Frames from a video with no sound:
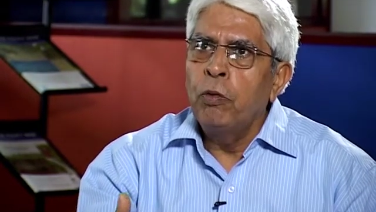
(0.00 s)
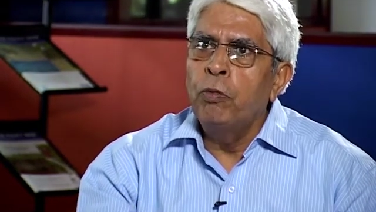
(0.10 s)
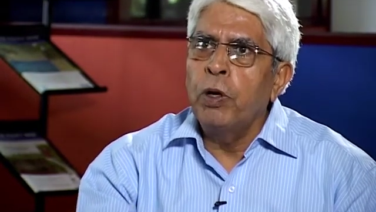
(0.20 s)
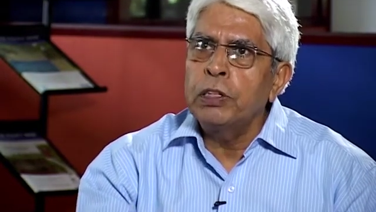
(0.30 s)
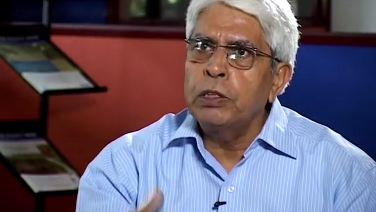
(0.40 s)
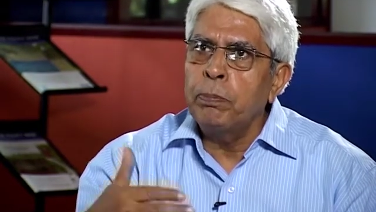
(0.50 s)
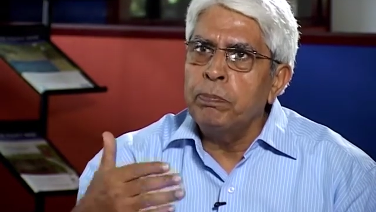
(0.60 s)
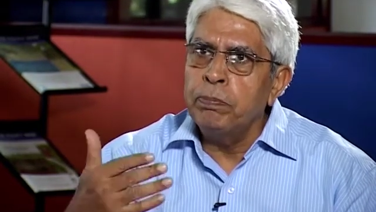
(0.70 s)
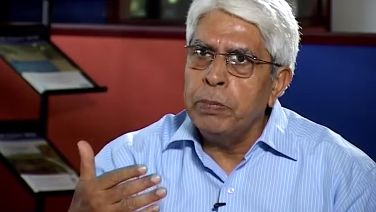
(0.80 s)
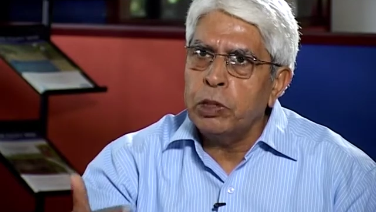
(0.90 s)
what's the
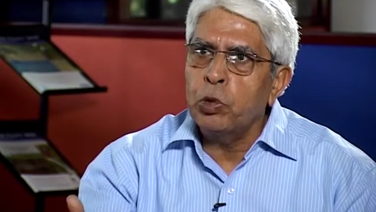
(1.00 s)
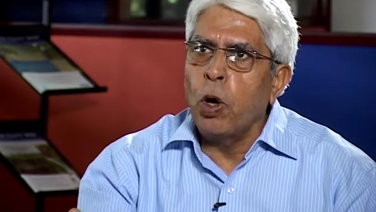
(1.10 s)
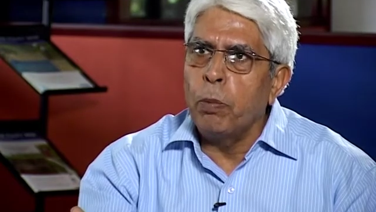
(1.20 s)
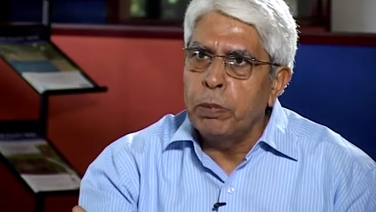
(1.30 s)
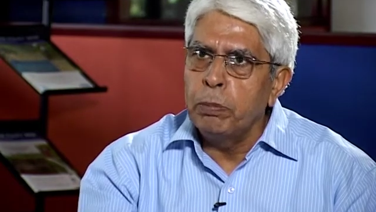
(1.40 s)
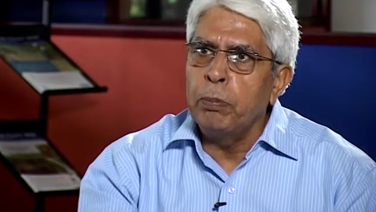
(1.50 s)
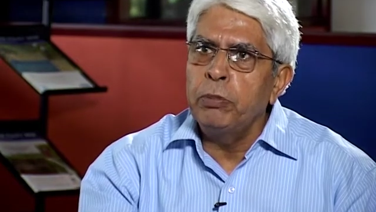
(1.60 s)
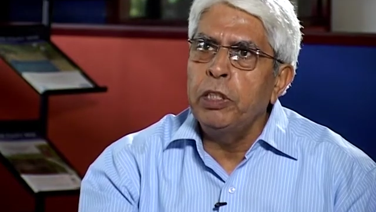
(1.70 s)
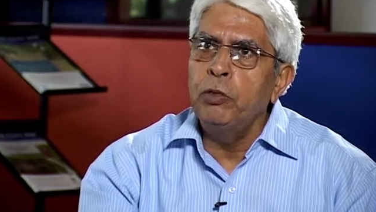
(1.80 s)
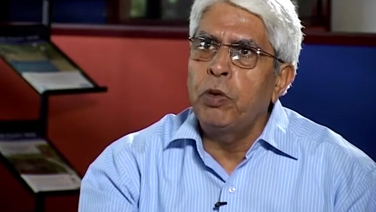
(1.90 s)
best optimum
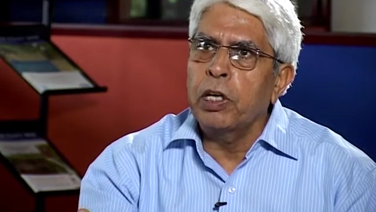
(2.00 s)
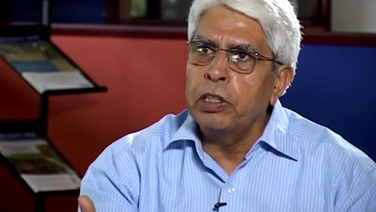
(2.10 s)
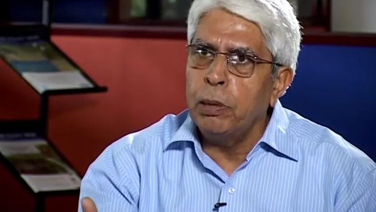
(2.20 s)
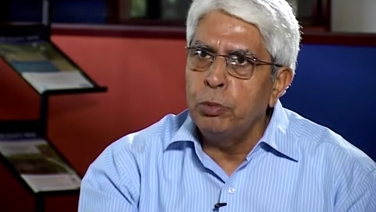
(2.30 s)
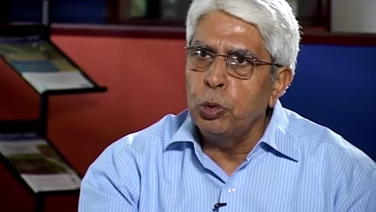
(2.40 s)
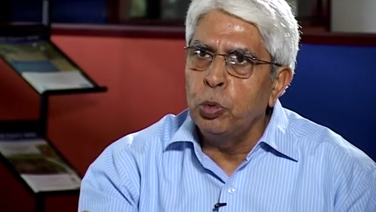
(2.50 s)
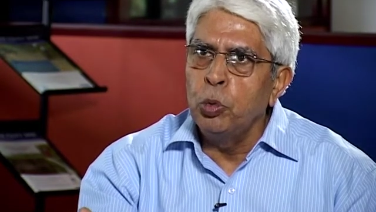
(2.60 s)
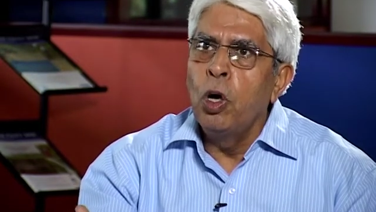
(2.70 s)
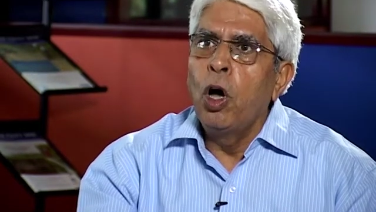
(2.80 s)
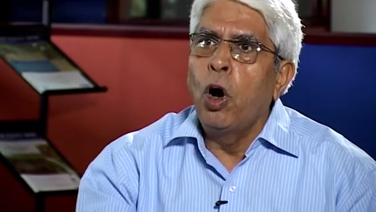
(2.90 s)
thing for them to do,